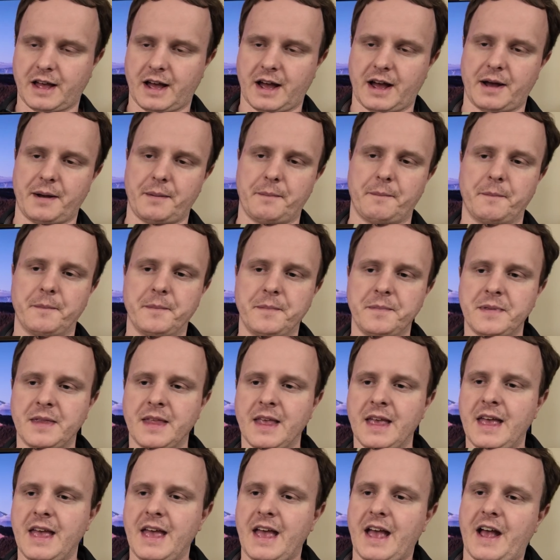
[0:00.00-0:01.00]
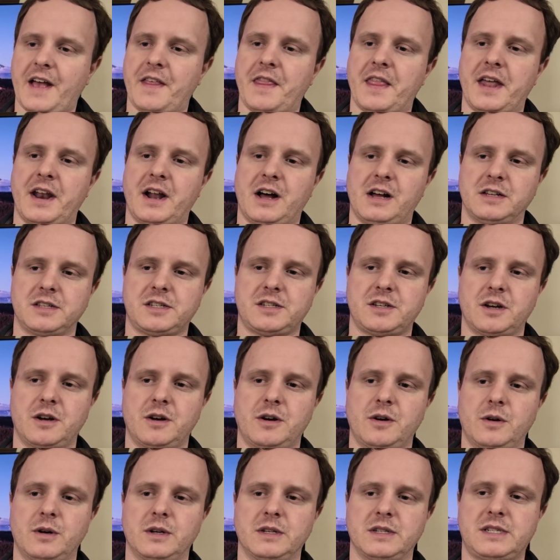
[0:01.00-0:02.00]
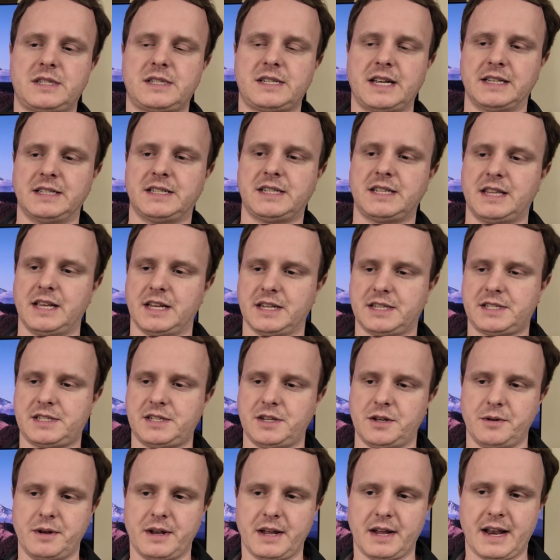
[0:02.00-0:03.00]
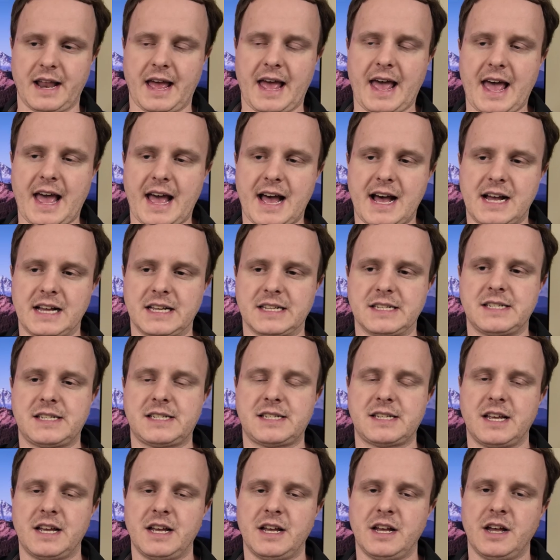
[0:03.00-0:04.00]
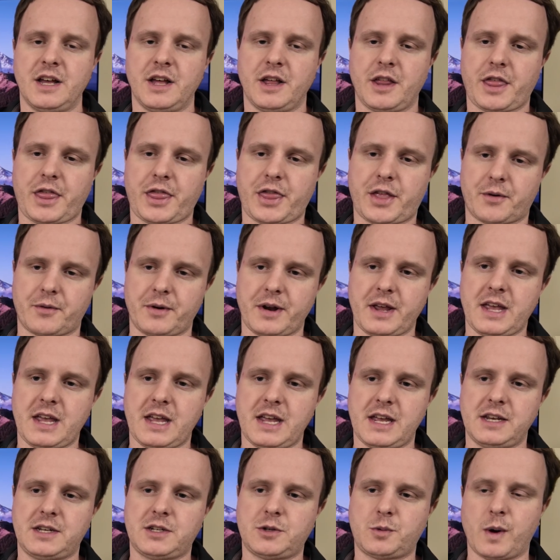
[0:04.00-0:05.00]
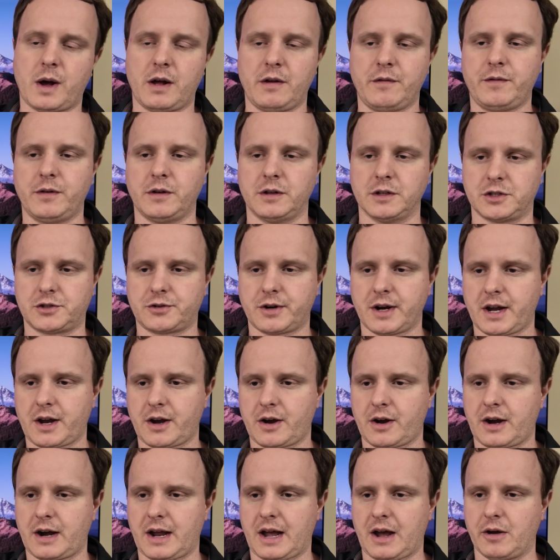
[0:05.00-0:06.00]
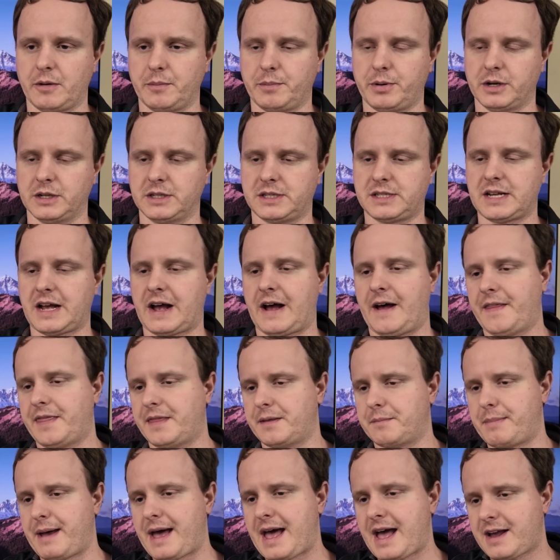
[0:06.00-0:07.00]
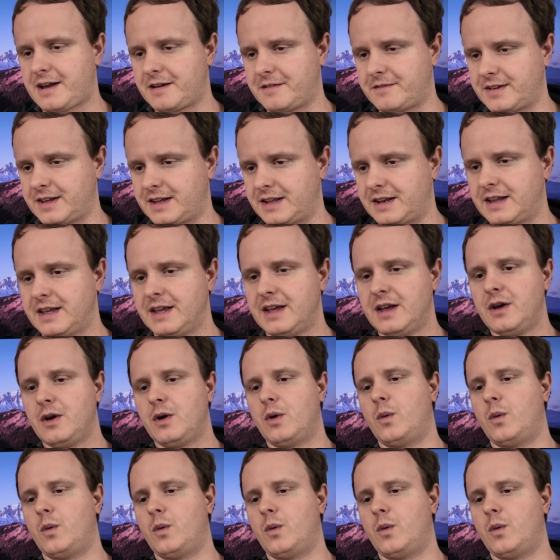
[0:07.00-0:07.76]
And then also, since this unit has 3 12-volt trigger outputs on the back of it,